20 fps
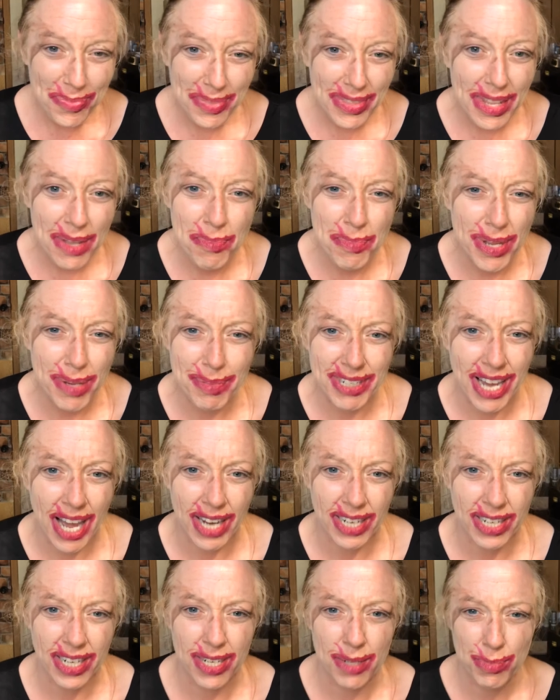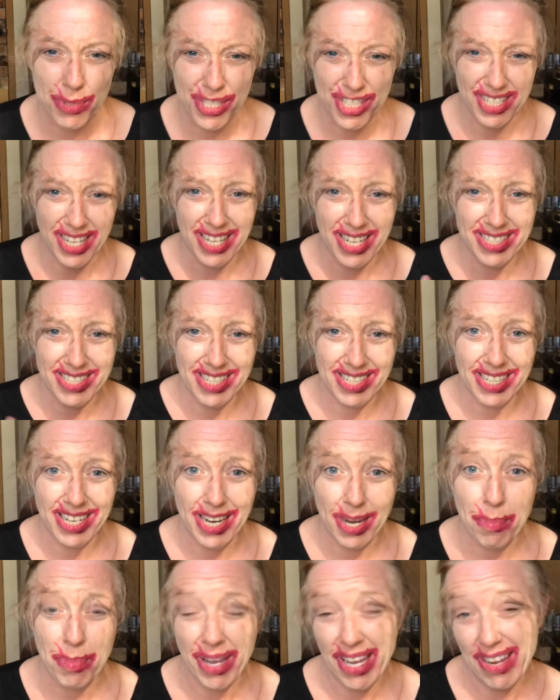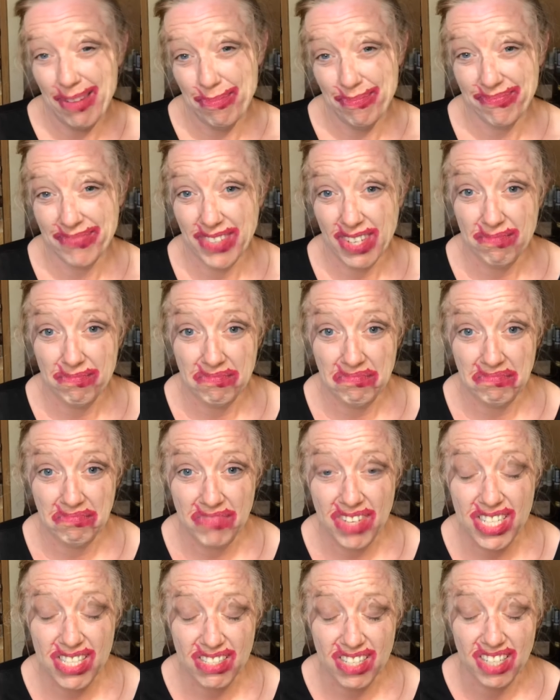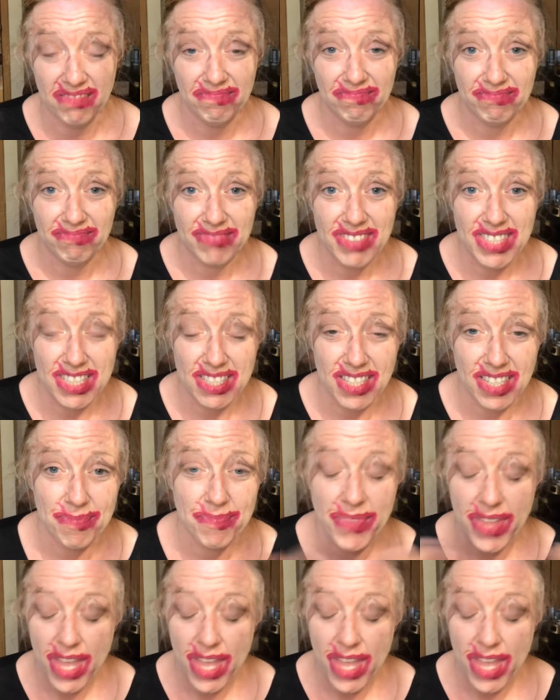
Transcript: Maybe not on a bush latte day, but it's good. It's good.